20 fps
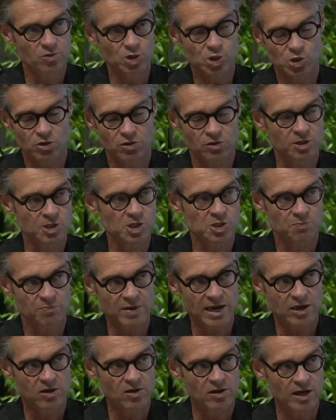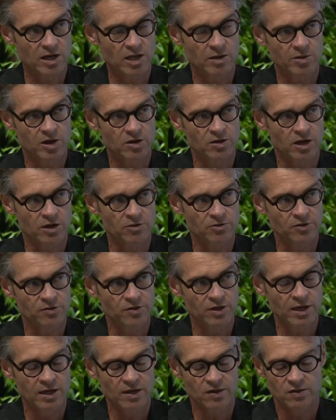We should not speculate about other
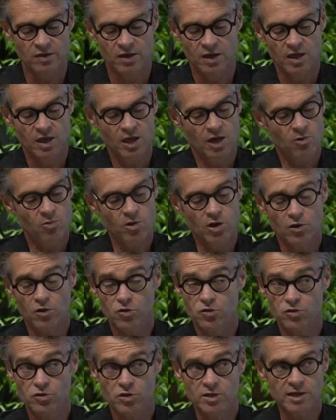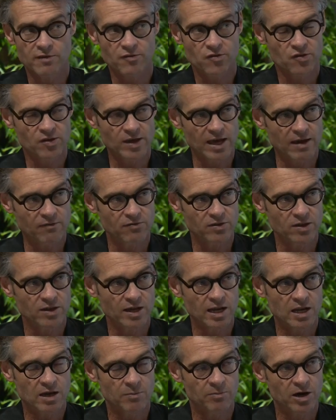things. We also don't have safety
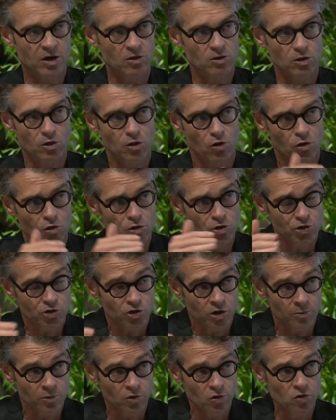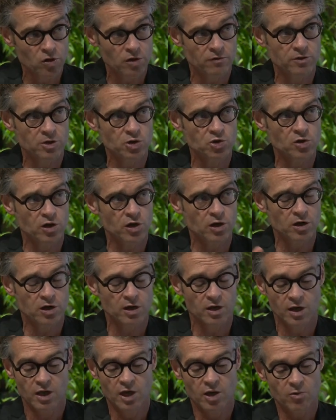data about long-term use of the drug.
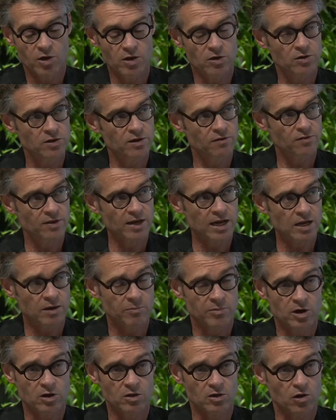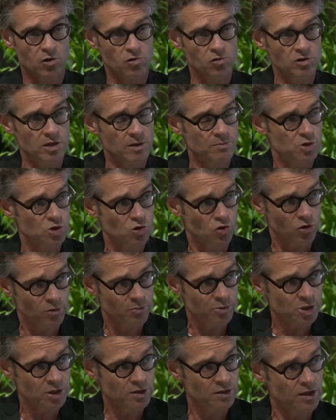We don't have data about oral
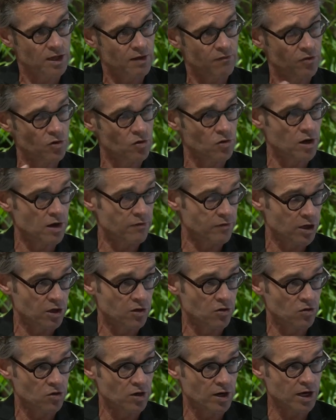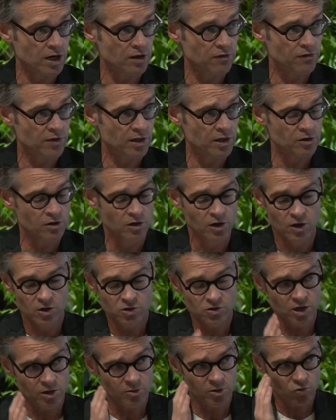absorption if you have acute heart failure.
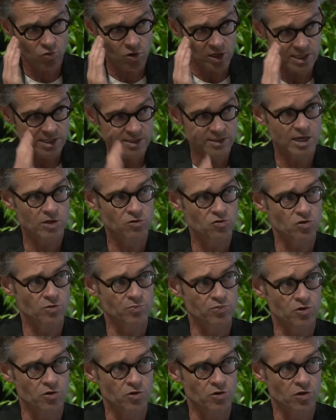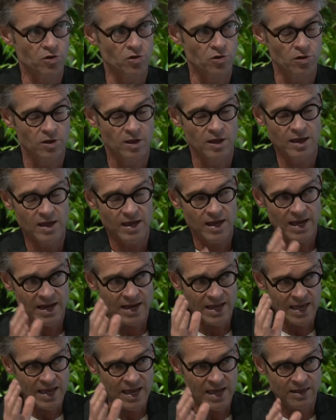So I would really stick to the protocol.
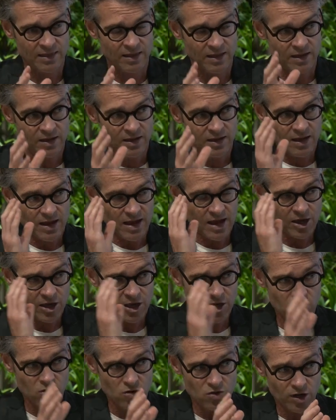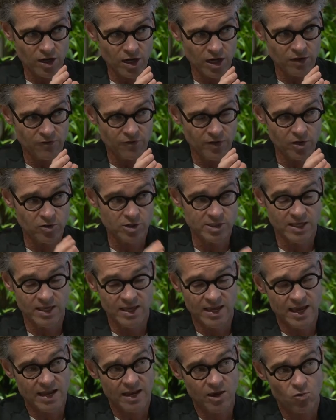And again, acute heart failure is
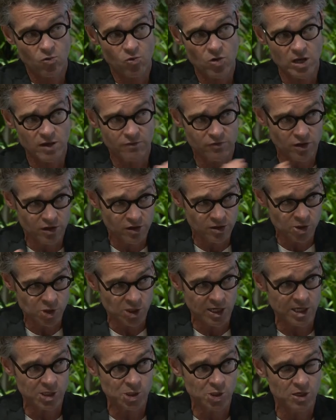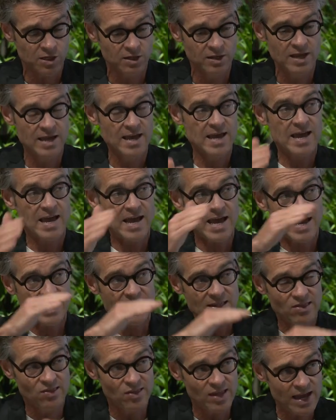getting rid of the congestion,
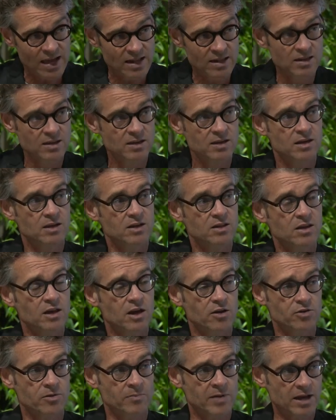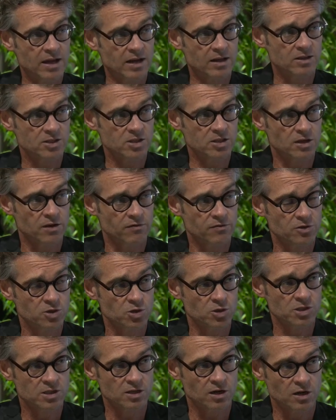and then the other medical stuff
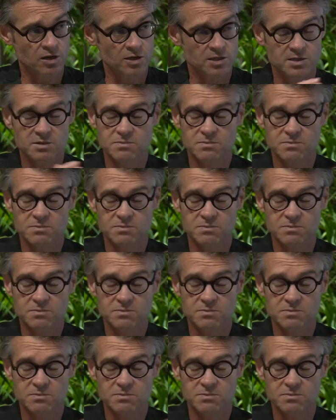should start.